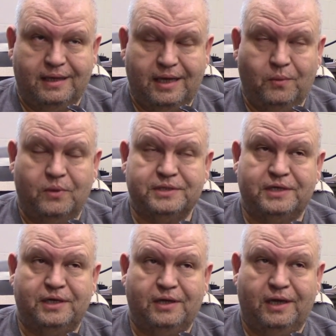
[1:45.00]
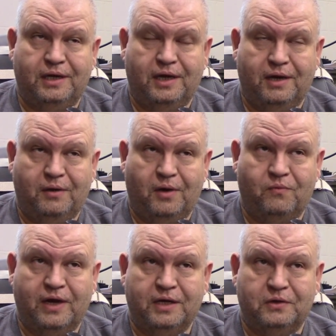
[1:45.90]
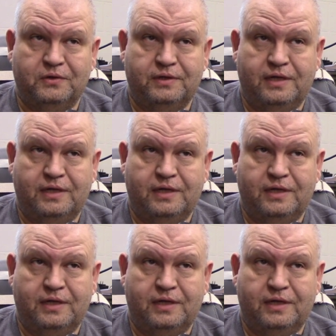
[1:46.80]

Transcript: it wasn't a a regular